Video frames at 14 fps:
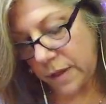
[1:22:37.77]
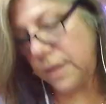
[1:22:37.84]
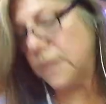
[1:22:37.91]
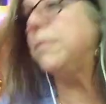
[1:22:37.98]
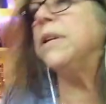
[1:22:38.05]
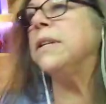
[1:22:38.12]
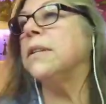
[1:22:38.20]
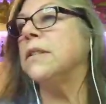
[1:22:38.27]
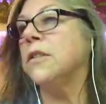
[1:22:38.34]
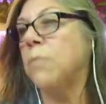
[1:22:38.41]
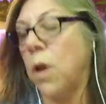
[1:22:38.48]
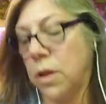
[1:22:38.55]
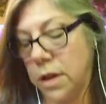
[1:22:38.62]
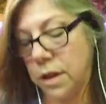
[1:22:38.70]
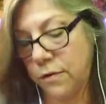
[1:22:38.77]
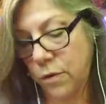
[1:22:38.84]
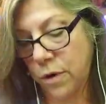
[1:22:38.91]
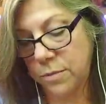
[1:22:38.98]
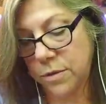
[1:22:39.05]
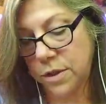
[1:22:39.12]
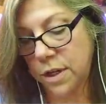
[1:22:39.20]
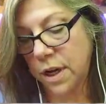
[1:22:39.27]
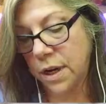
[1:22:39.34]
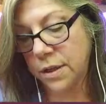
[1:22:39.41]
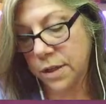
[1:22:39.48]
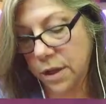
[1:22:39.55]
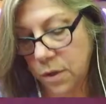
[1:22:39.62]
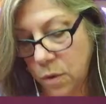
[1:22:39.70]
This piece is small enough where I'm
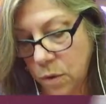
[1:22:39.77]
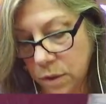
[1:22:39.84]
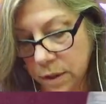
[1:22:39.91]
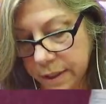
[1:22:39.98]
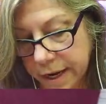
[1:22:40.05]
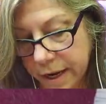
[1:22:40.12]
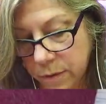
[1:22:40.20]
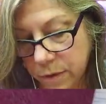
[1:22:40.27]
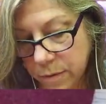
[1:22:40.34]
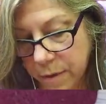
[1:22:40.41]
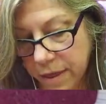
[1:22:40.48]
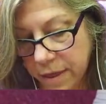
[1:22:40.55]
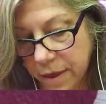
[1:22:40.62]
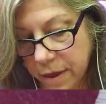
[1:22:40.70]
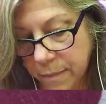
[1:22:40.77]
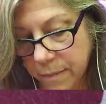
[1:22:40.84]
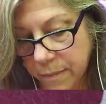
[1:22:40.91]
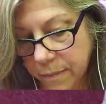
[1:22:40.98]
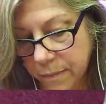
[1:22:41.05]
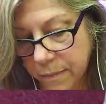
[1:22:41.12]
just going to hold it down with my thumb.